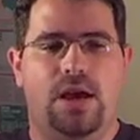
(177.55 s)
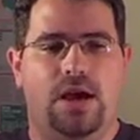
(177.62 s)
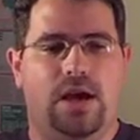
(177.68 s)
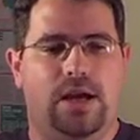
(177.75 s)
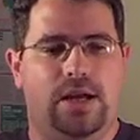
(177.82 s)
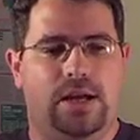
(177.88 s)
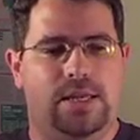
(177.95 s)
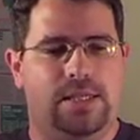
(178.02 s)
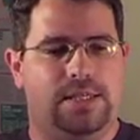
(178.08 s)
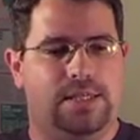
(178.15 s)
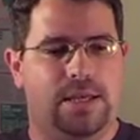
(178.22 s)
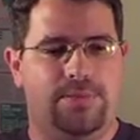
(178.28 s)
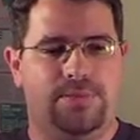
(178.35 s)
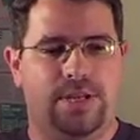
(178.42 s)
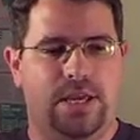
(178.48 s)
Uh,
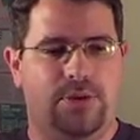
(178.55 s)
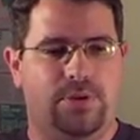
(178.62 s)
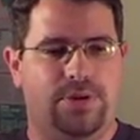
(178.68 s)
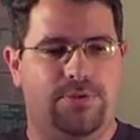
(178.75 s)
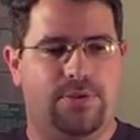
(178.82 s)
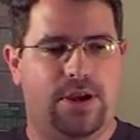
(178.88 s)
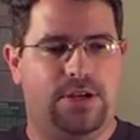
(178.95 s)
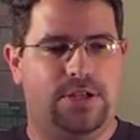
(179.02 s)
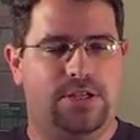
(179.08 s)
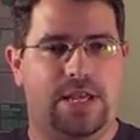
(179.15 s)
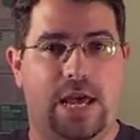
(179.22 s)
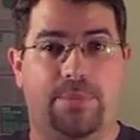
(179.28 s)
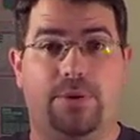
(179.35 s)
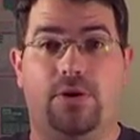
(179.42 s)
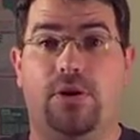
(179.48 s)
some data refreshes
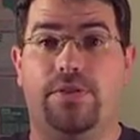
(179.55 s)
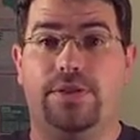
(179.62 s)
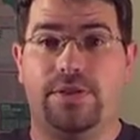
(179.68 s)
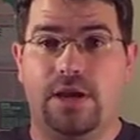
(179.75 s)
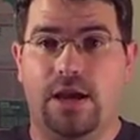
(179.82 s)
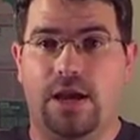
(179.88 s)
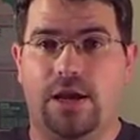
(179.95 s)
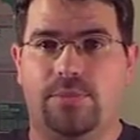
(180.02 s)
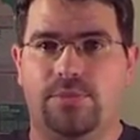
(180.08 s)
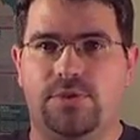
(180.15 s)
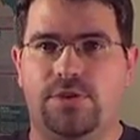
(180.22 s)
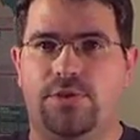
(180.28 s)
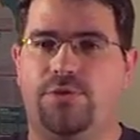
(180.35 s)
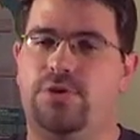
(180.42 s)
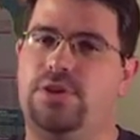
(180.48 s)
happen all the time.
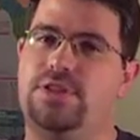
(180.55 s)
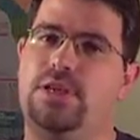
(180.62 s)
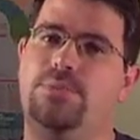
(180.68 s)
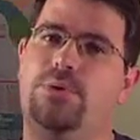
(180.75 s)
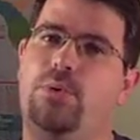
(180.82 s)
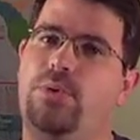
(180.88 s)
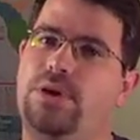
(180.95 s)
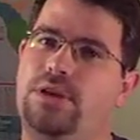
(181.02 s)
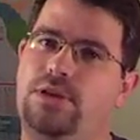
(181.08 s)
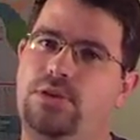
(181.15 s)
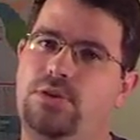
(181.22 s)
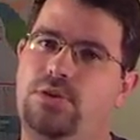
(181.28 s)
So for example, we,